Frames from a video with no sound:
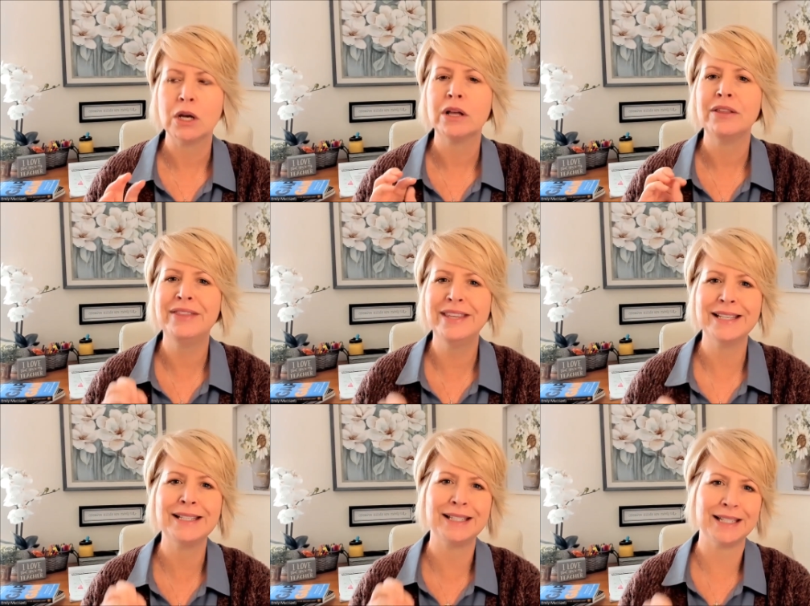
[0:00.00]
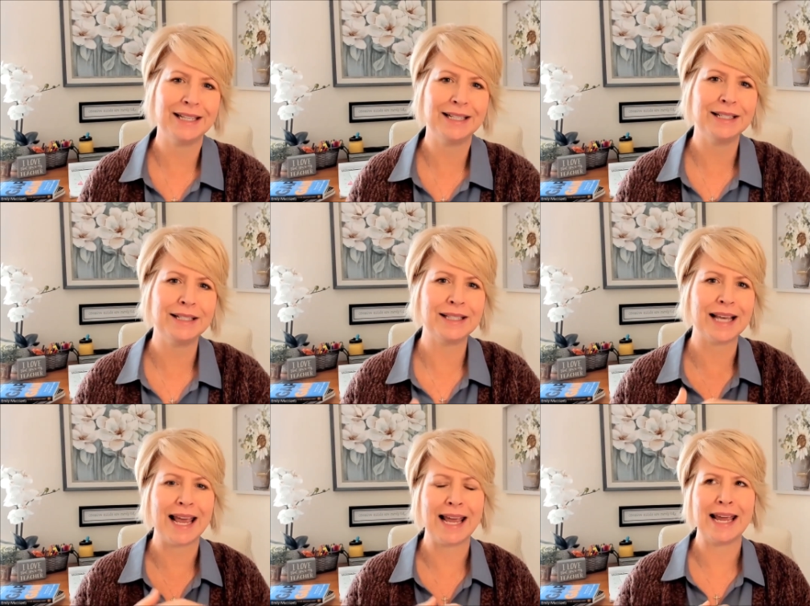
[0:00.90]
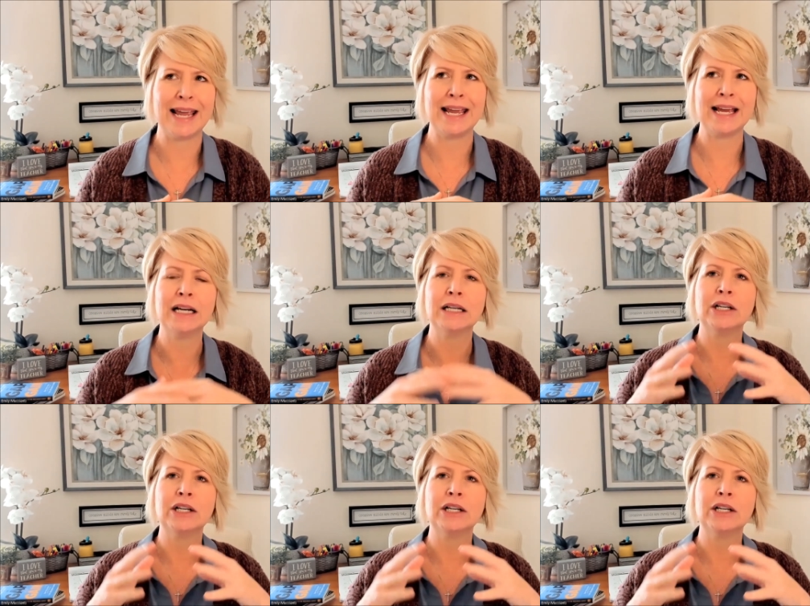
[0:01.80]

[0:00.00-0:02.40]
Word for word: This is a